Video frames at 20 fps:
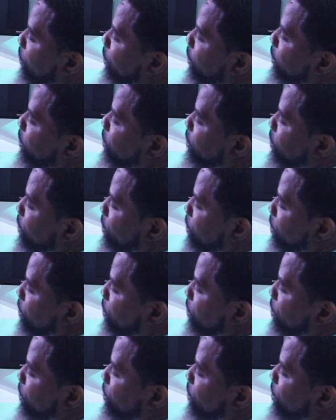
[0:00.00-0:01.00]

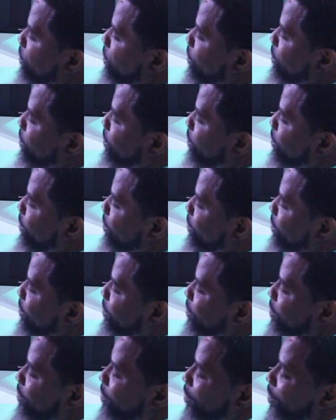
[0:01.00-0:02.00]

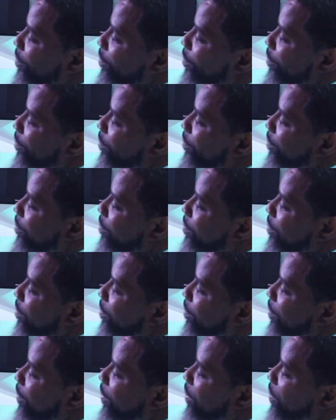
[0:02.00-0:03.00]

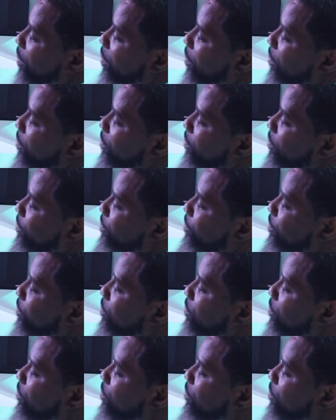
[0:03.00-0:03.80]
(not speaking)